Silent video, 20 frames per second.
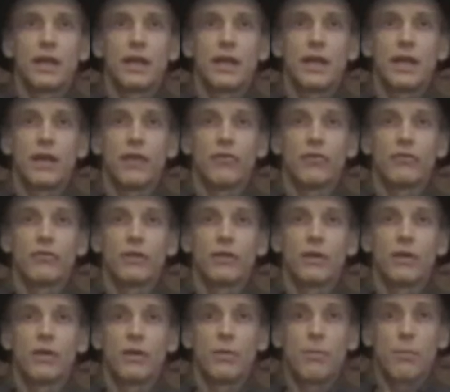I was
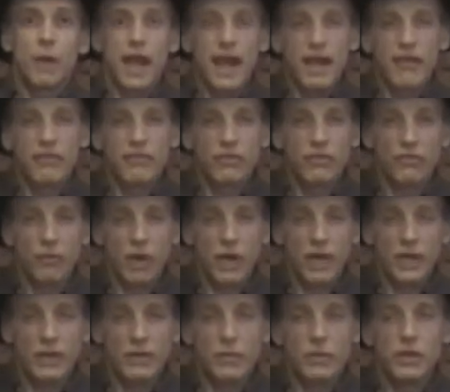past the
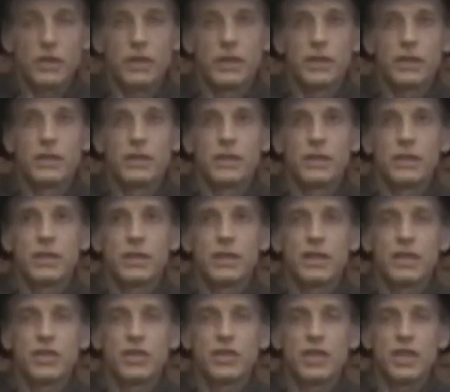train when the
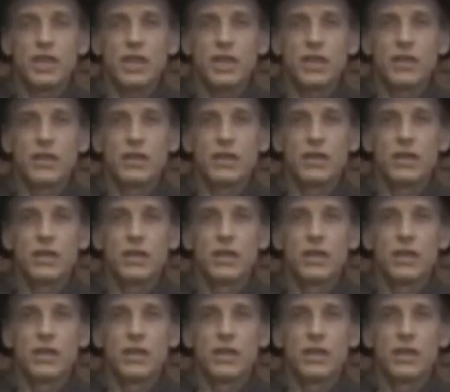engineer
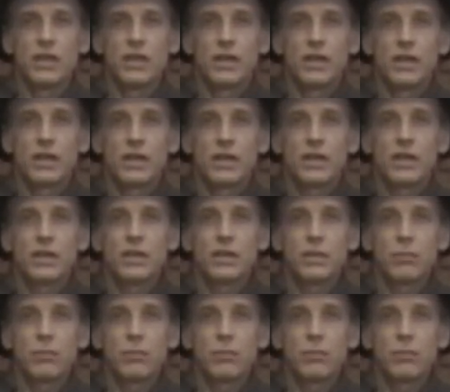cut the